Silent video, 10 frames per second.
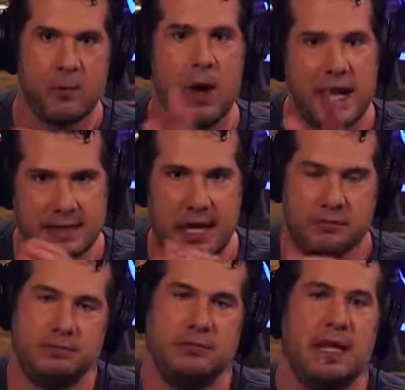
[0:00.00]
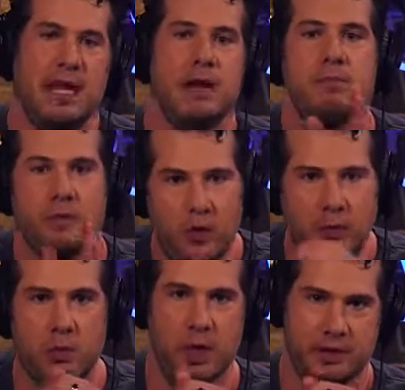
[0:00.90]
Write it down, okay?
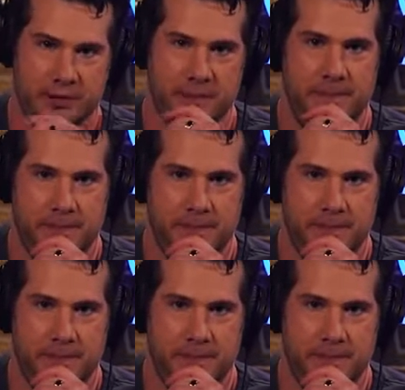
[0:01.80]
Perform it once.